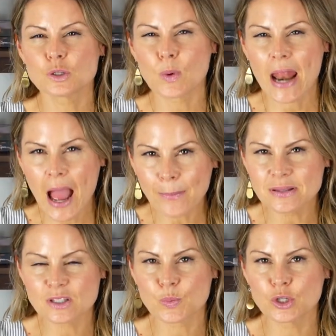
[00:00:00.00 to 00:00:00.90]
what
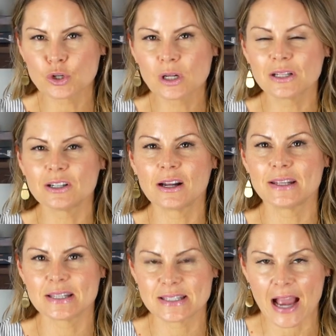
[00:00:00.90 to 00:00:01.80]
happens is when you're clear on
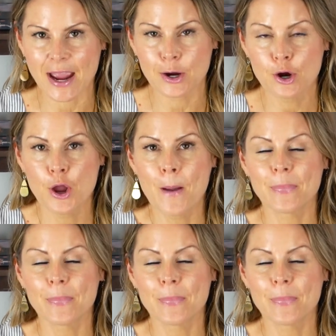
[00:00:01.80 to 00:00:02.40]
a desire,